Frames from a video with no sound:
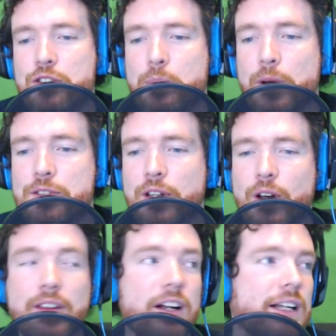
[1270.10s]
I was supposed to
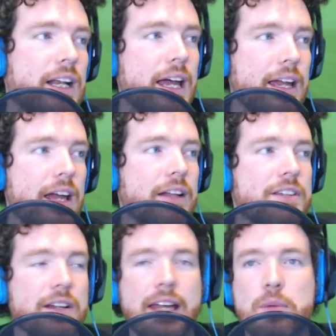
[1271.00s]
go there today,
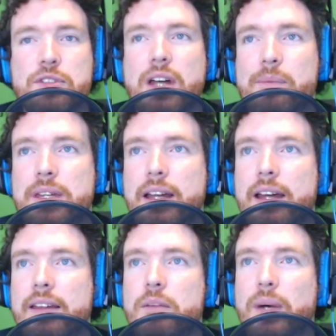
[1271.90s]
to GameStop
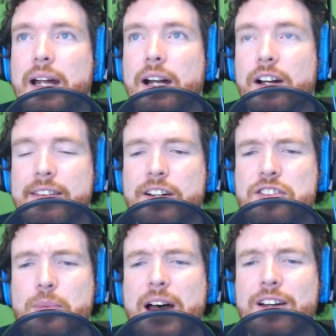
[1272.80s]
today in my area.
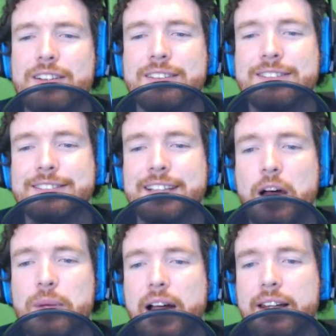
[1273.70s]
There's about,
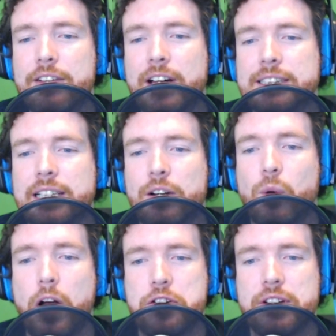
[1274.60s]
I live outside
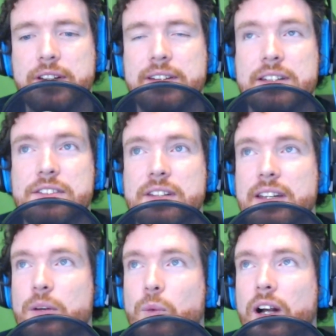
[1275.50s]
of Washington,
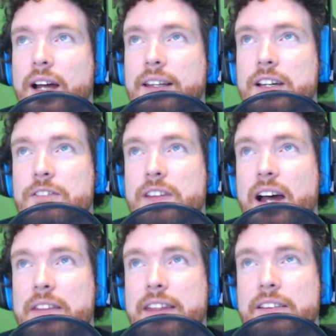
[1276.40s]
D.C., and where I live,
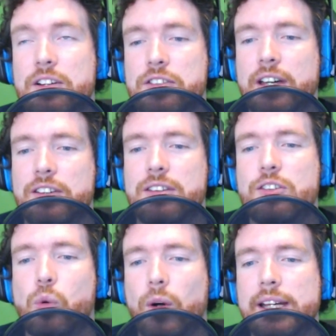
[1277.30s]
I think there's like
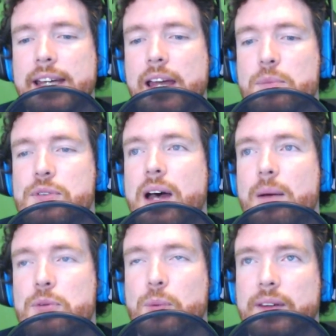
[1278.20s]
20
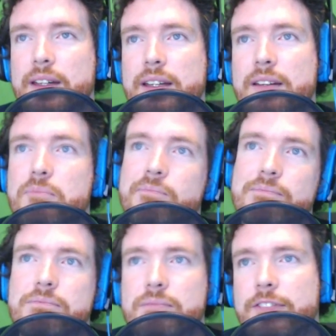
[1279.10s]
GameStops within
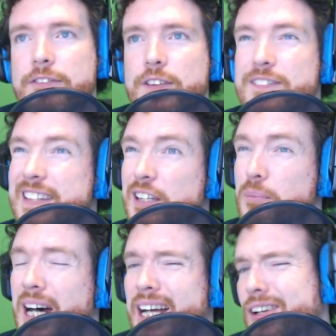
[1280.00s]

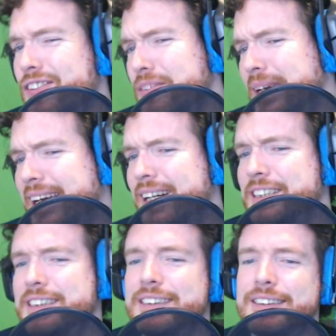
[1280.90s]
15 miles of my
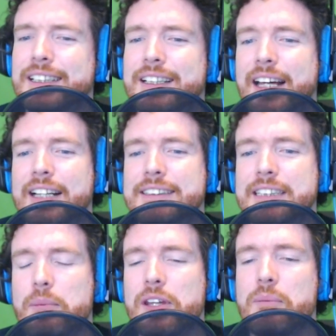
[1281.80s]
house. And
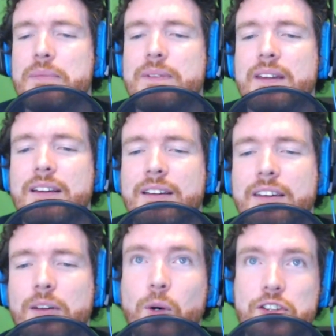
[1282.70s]
some of them,
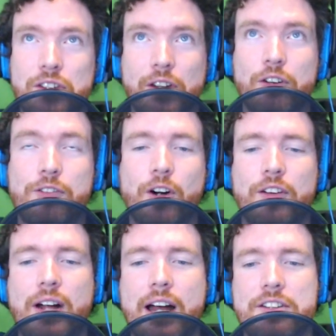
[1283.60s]
the ones a little
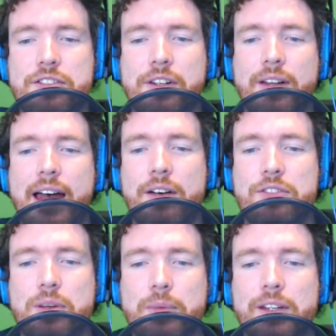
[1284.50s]
farther out, still
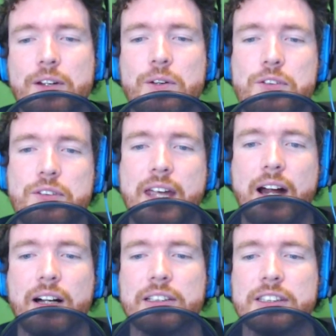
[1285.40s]
have some of those
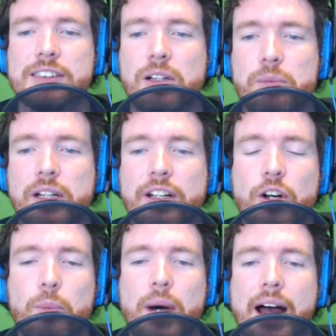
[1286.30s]
characters. So I'm going to
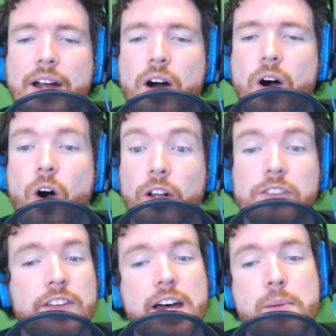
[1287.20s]
go buy
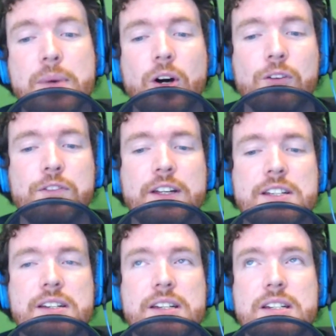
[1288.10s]
all of them,
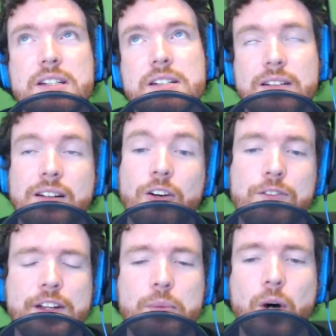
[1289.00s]
hopefully
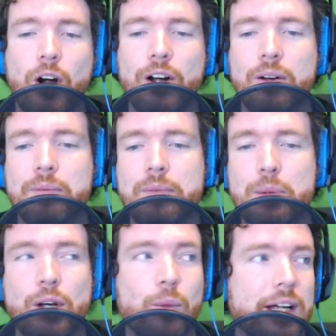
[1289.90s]
tomorrow.
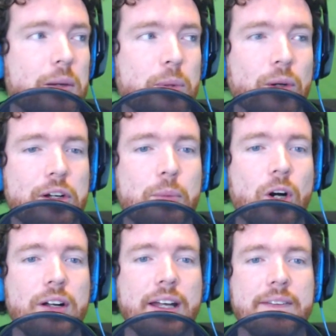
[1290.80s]
Maybe I'll wake up early
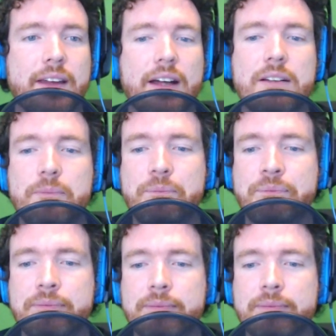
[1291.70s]
tomorrow to get that.